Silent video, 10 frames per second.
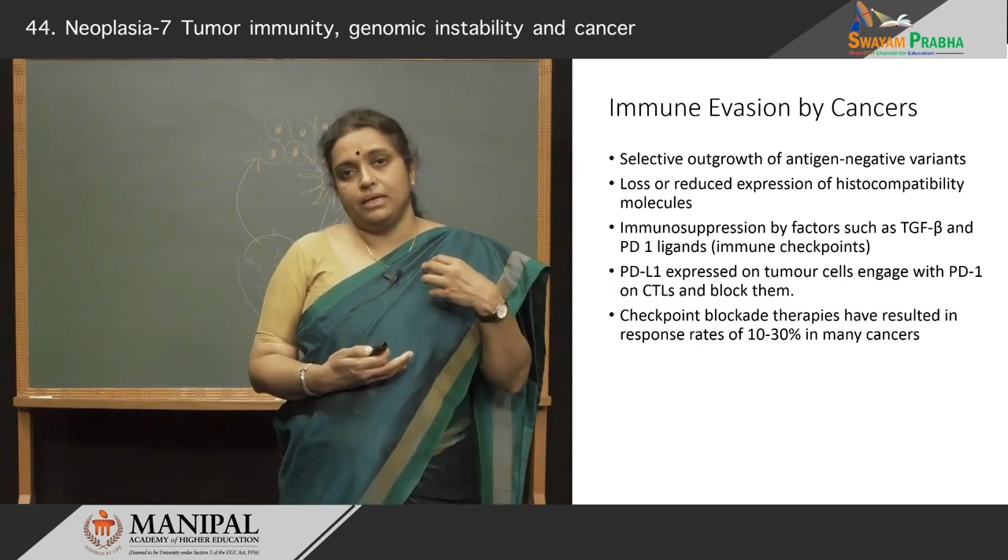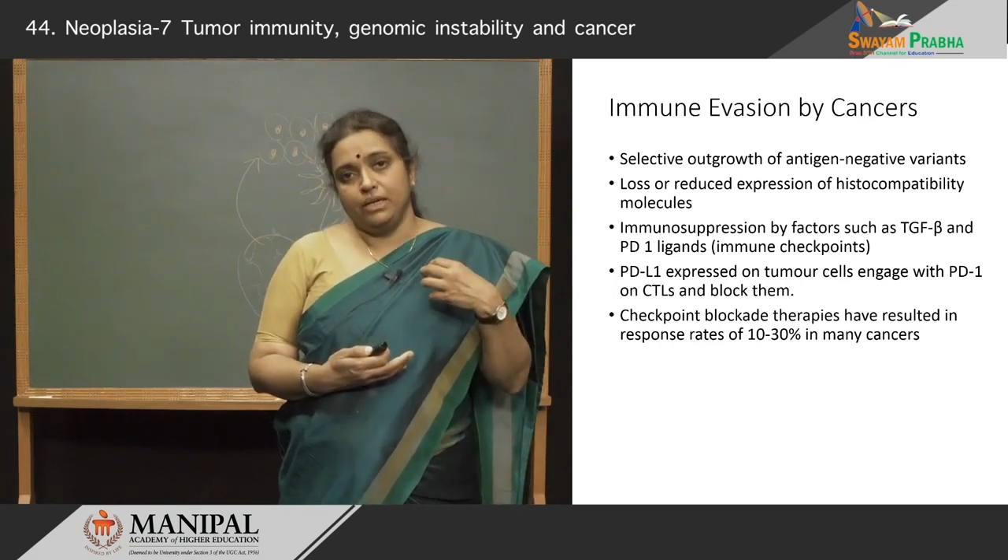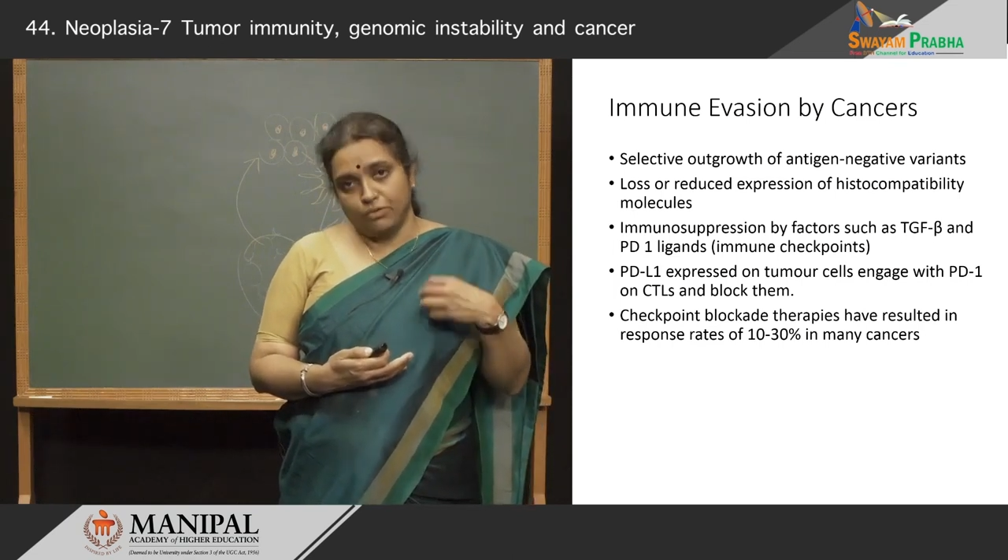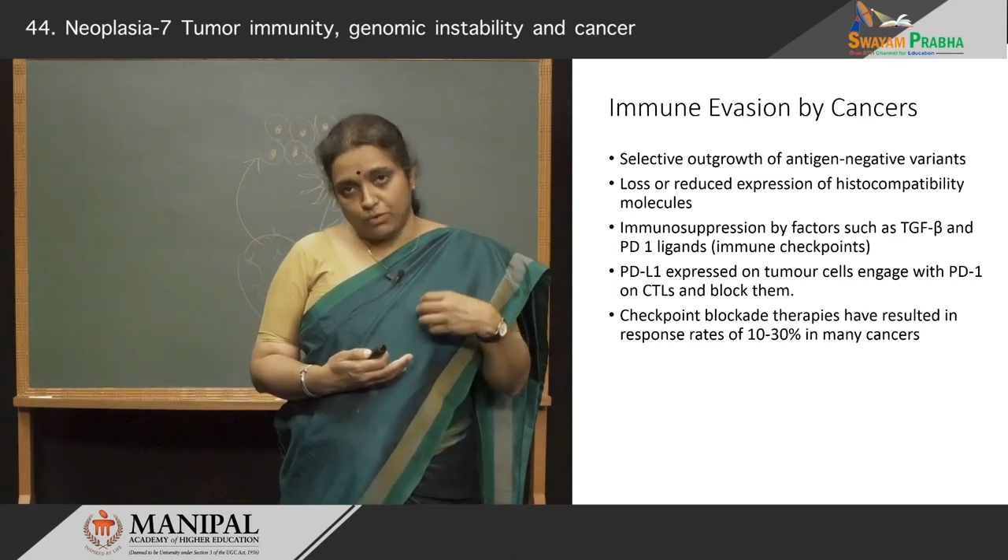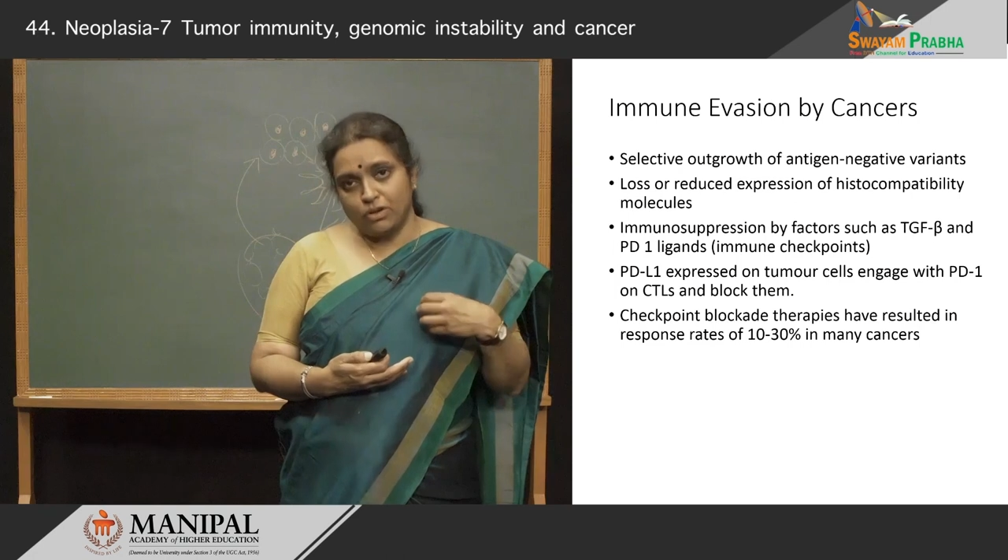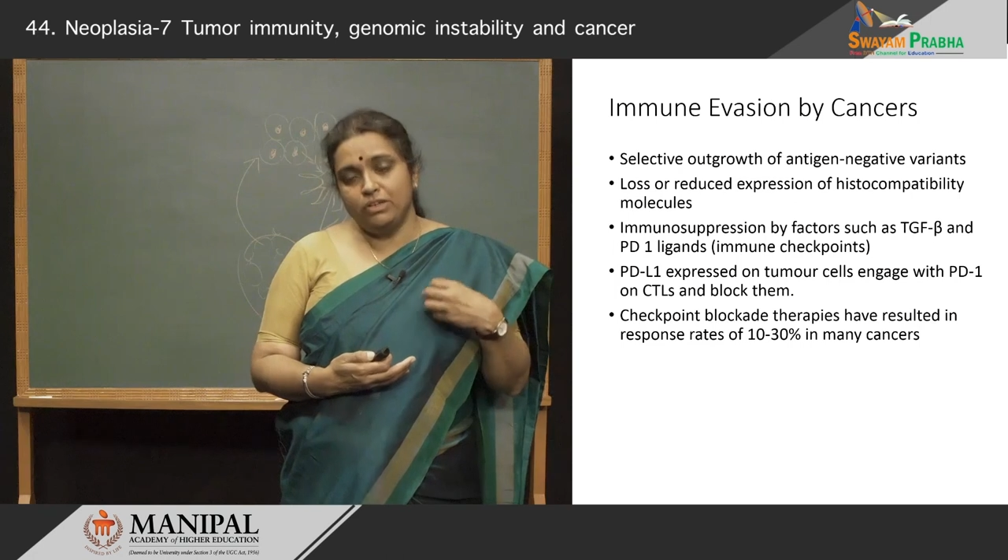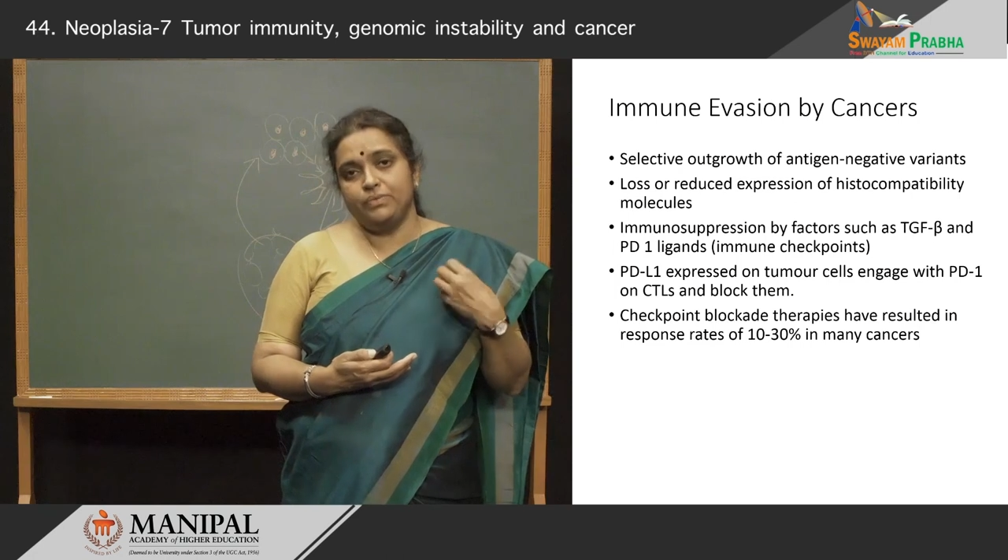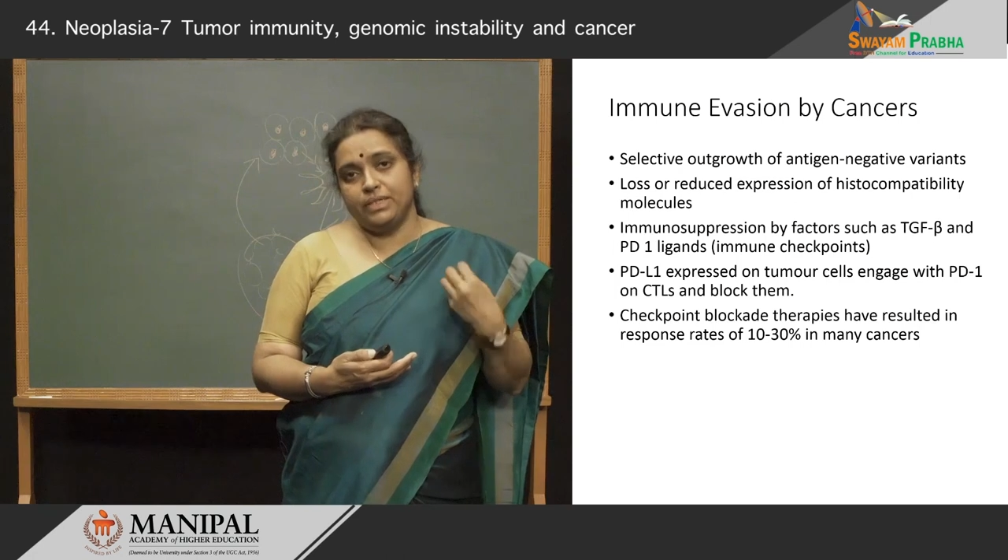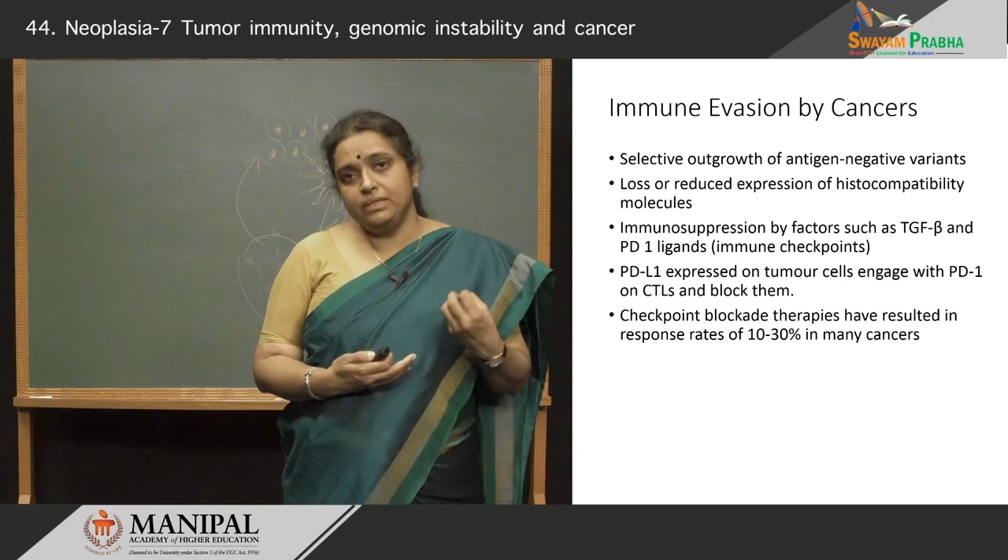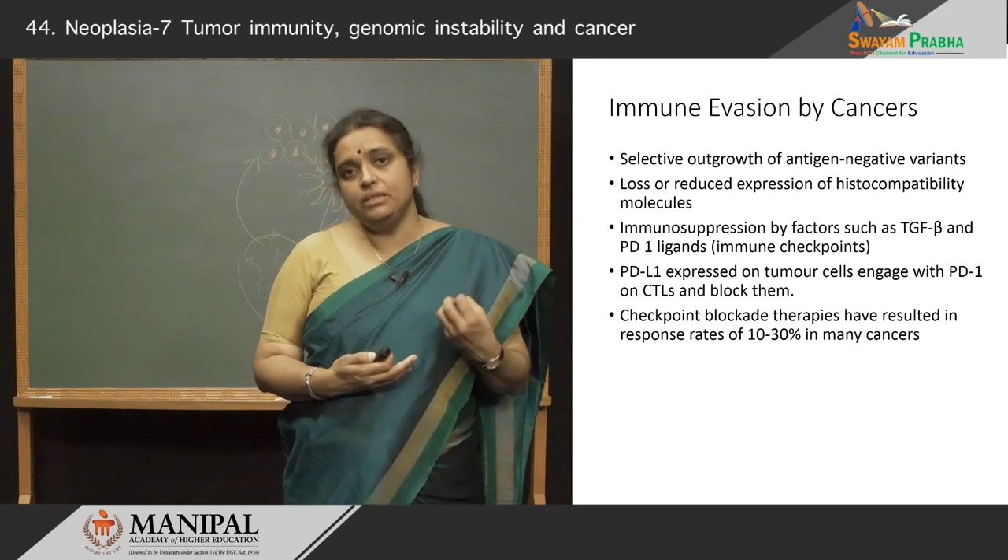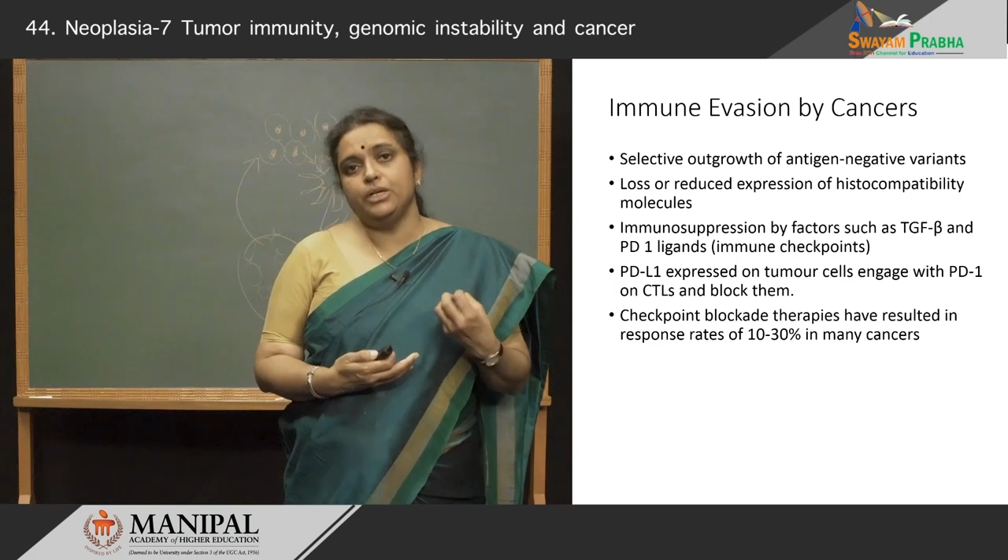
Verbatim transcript: evolved within